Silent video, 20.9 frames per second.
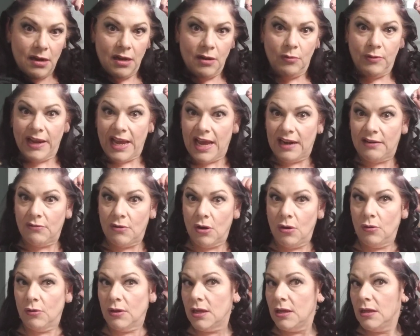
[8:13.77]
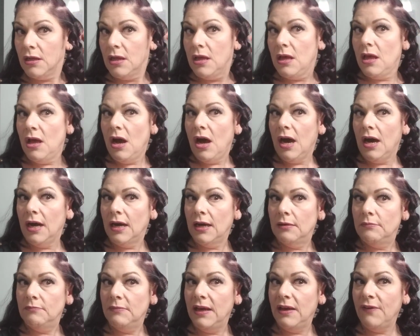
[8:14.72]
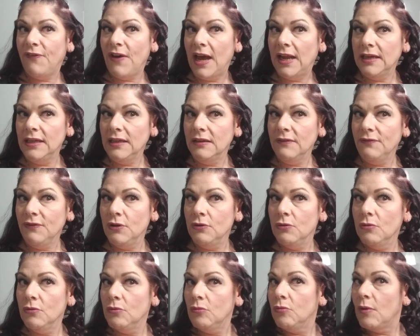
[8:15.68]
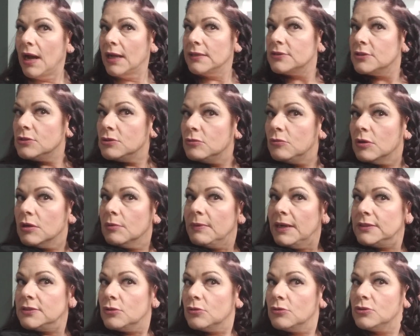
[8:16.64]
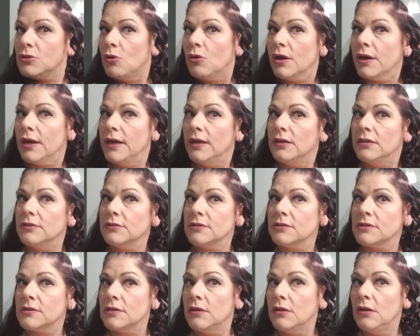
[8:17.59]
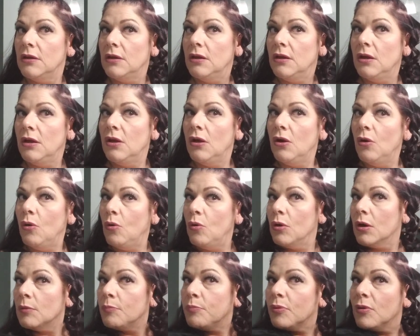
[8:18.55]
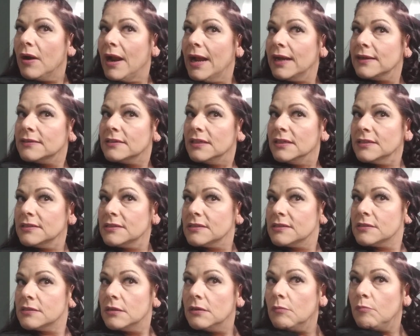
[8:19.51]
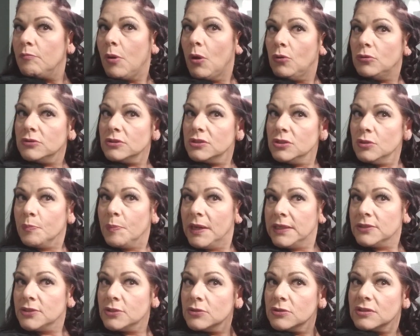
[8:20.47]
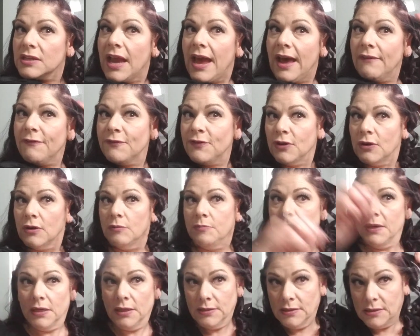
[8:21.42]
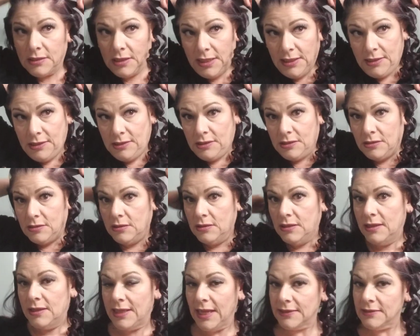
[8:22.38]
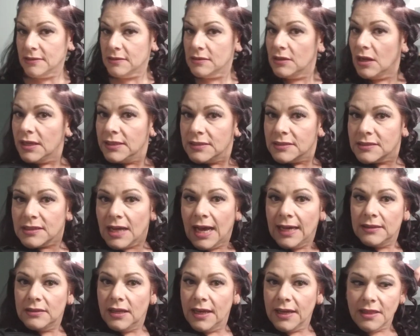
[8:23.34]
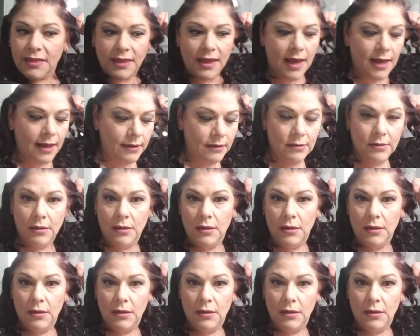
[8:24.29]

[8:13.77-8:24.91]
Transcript: We got a rogue. If any of you want to do one of my tutorials or practice, post your pictures after, because that's nice. I like that.